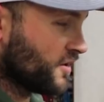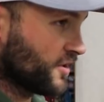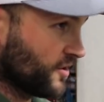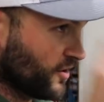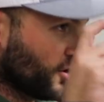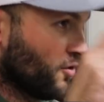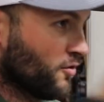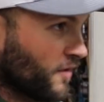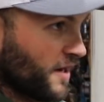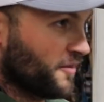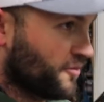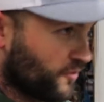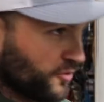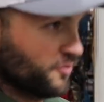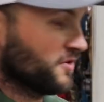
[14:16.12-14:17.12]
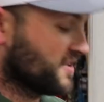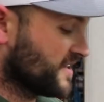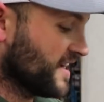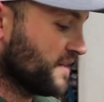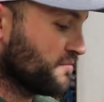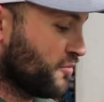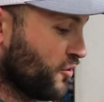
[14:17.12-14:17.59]
so they're going right through the
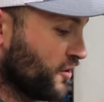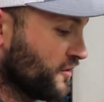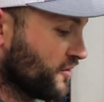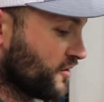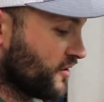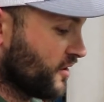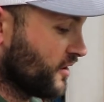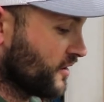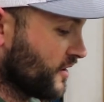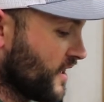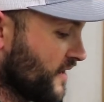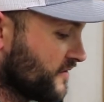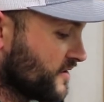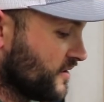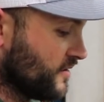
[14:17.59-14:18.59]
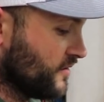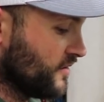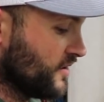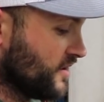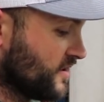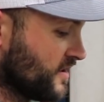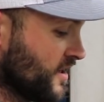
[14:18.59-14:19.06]
same point in the chronograph, so that
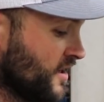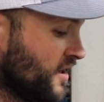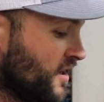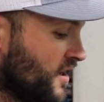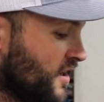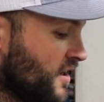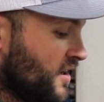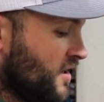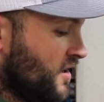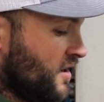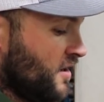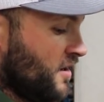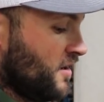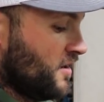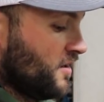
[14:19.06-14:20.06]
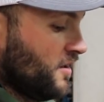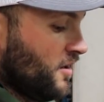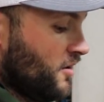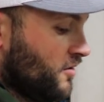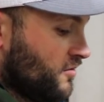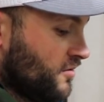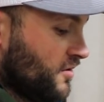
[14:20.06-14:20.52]
at least, you
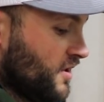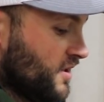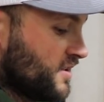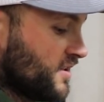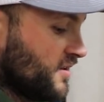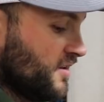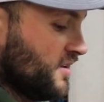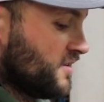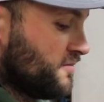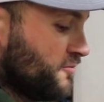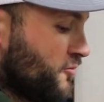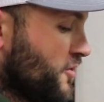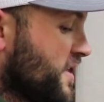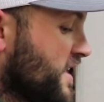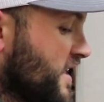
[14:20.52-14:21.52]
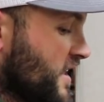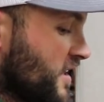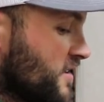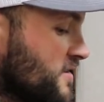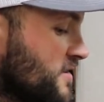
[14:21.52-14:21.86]
know, it's reading it